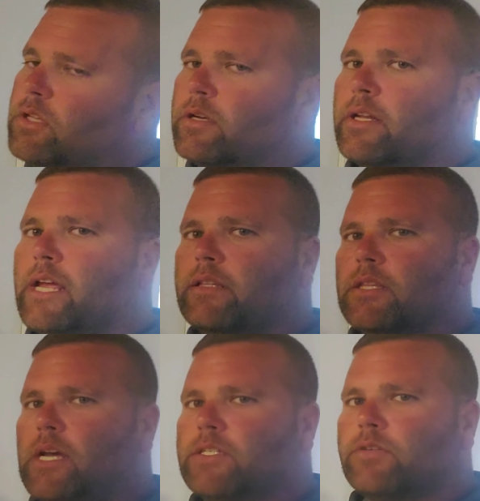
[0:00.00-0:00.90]
I looking at the
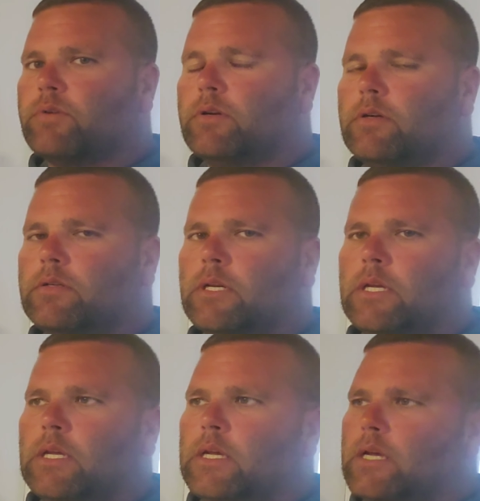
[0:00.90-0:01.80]
logic wrong
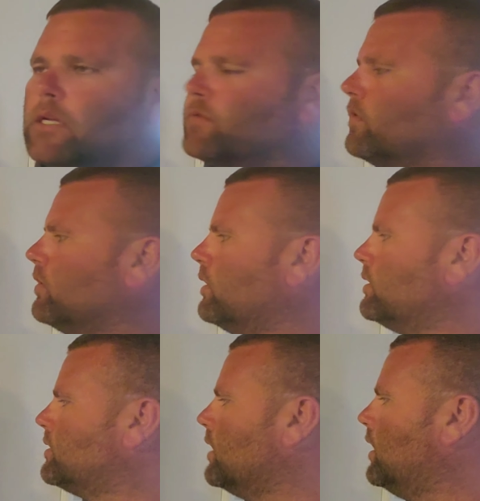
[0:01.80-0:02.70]
as far
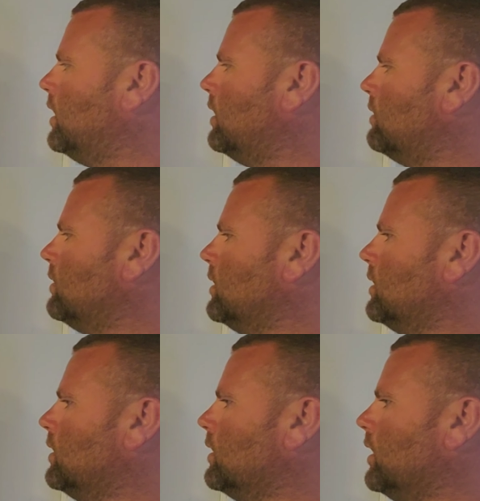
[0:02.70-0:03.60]
as, uh,
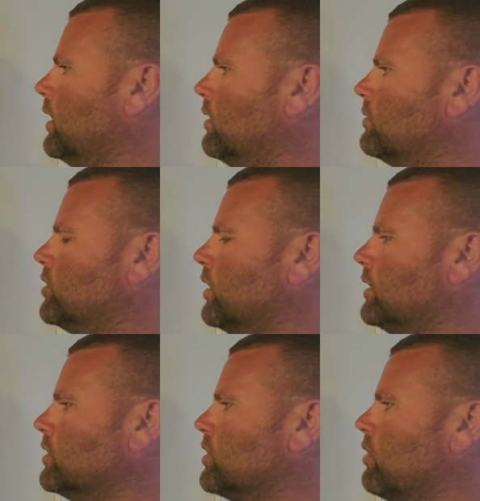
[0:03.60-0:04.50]
you know, should
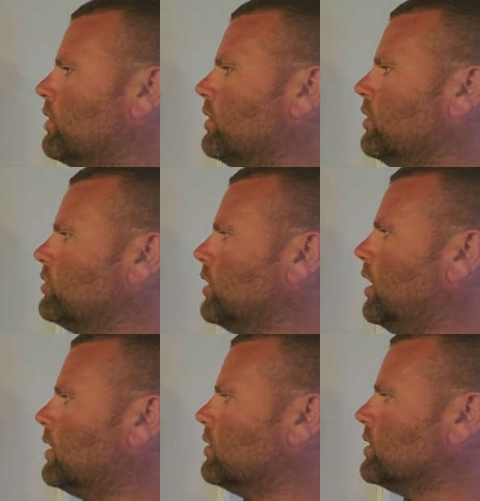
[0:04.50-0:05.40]
I just go with a new
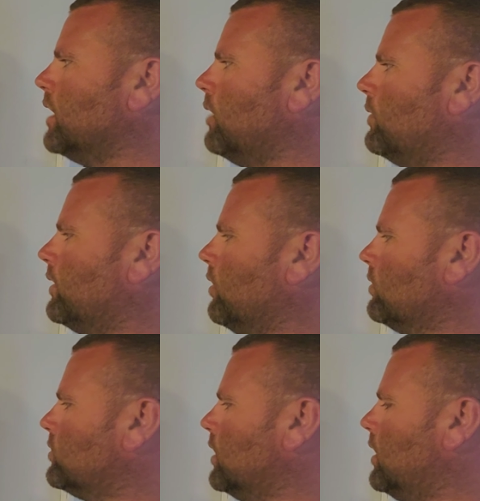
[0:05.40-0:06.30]
truck or stay with the
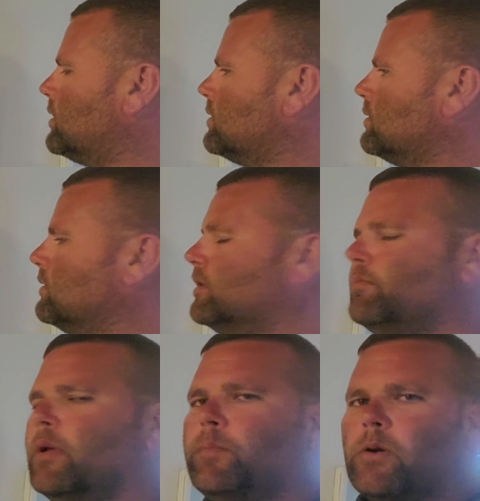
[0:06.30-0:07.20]
old trucks?
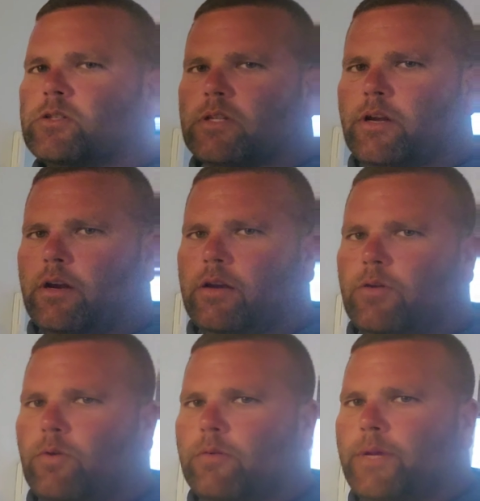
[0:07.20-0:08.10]
Me personally, I already
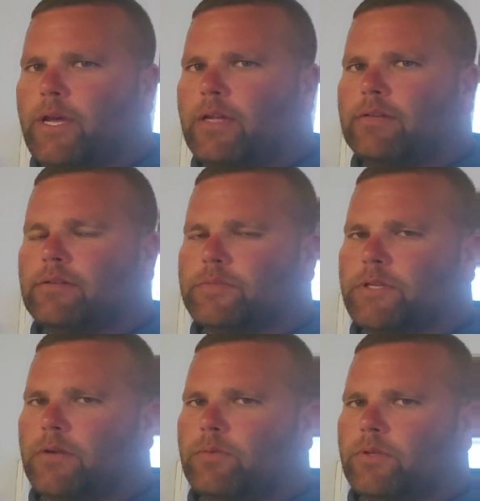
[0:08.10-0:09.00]
know where I'm at,
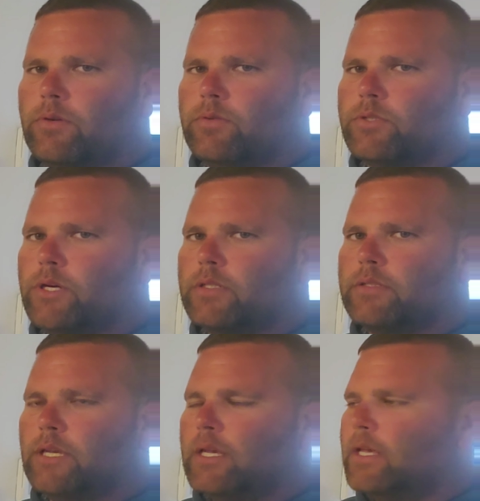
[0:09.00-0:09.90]
staying with the old
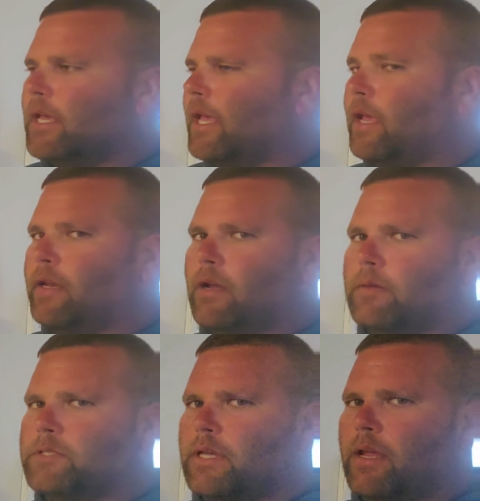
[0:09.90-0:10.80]
trucks, and
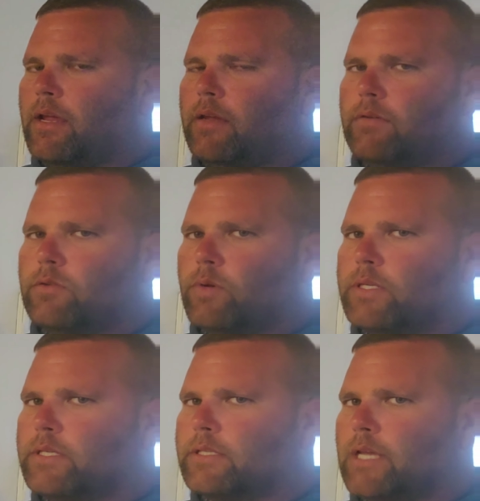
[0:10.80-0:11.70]
I'm staying
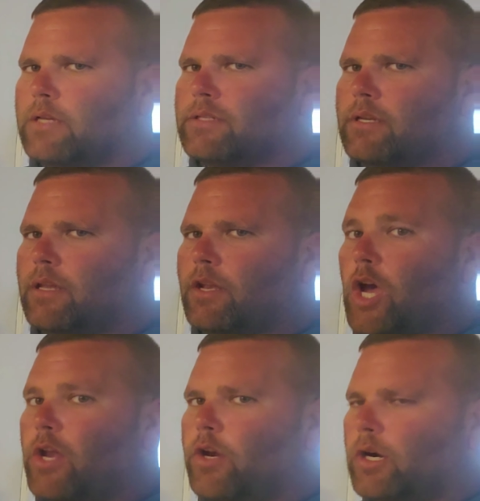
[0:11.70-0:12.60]
26,000 and
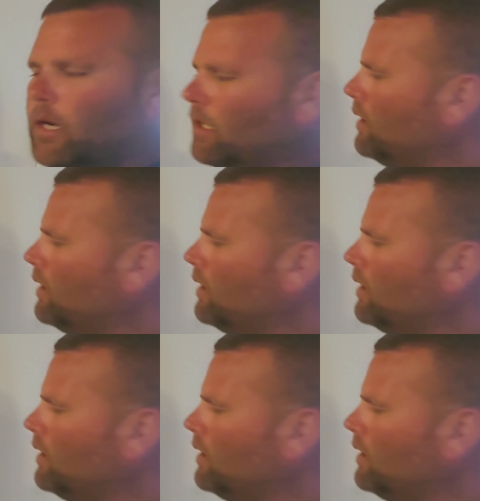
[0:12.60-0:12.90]
under